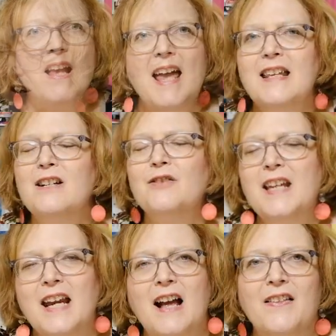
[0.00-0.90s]
And it'll
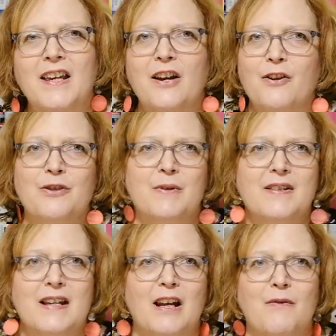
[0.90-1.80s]
take on the
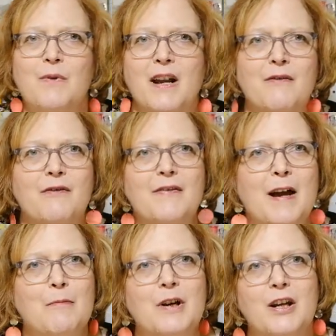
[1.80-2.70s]
characteristic of whatever
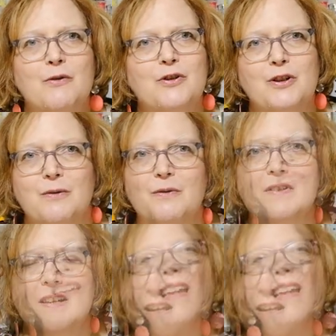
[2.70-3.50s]
fabric you choose.